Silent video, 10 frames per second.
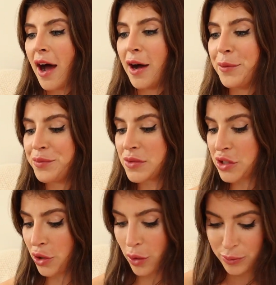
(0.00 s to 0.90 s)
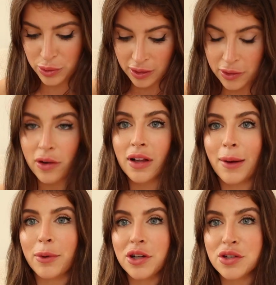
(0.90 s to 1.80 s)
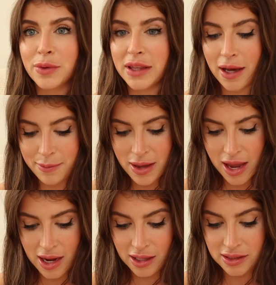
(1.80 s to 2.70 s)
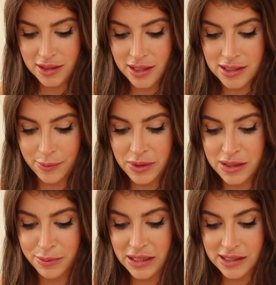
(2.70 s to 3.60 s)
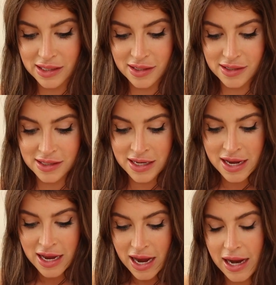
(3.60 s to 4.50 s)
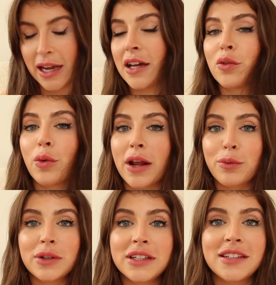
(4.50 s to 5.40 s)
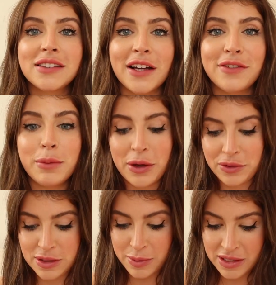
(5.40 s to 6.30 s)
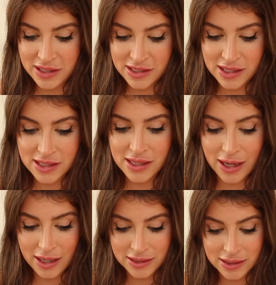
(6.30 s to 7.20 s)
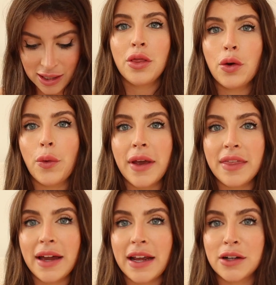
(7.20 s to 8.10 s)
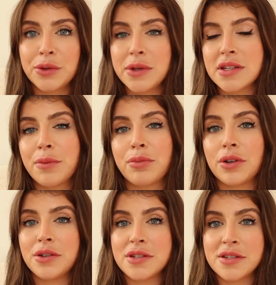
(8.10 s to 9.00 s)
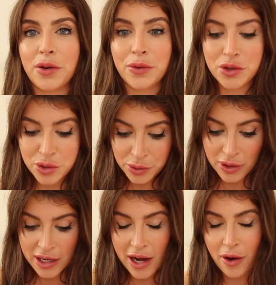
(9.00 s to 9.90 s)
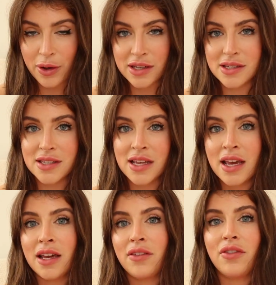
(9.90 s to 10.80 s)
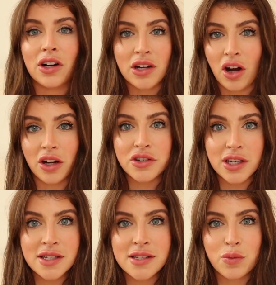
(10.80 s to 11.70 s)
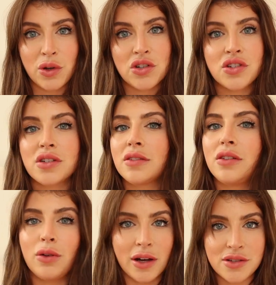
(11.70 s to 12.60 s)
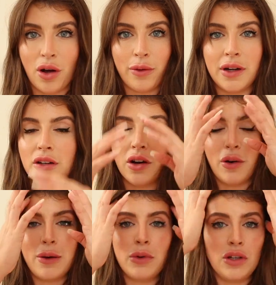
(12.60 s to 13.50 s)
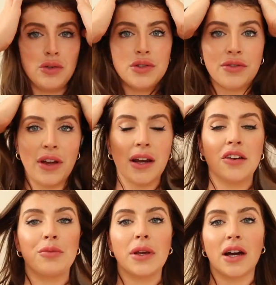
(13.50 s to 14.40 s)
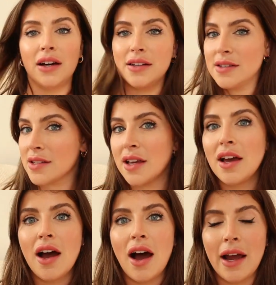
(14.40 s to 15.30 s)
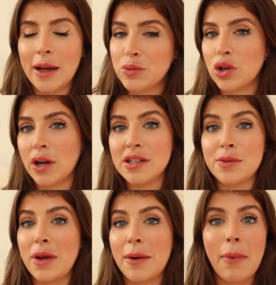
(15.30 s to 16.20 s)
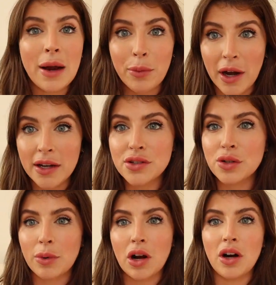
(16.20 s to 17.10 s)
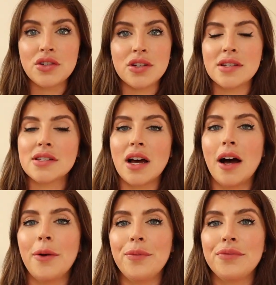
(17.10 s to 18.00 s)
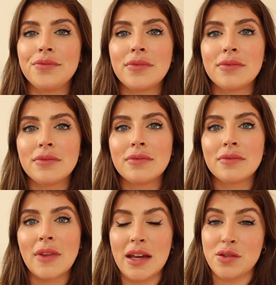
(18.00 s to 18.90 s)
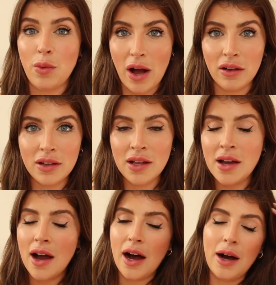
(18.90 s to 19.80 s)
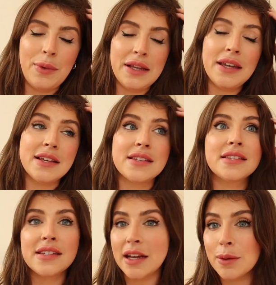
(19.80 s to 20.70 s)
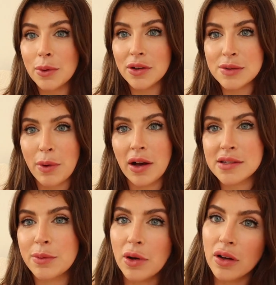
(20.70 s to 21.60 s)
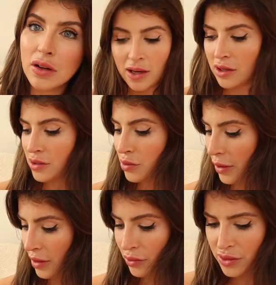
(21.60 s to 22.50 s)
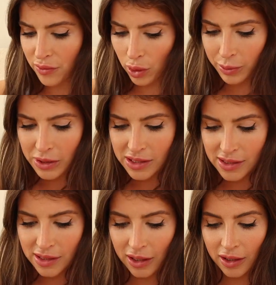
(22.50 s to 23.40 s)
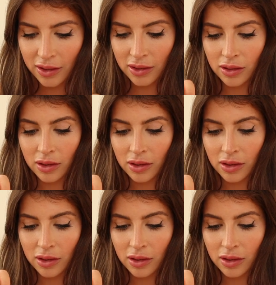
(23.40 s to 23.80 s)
Um, so I'm doing a little collaboration with them and they sent me some pieces. And what I really love about these pieces is that the way that Ana Luisa produces all their jewelry now is very conscious, which you guys already know I'm a huge fan of because I am trying to make my brand super conscious. Um, as well um, and as sustainable as possible. So I think there's four pieces here.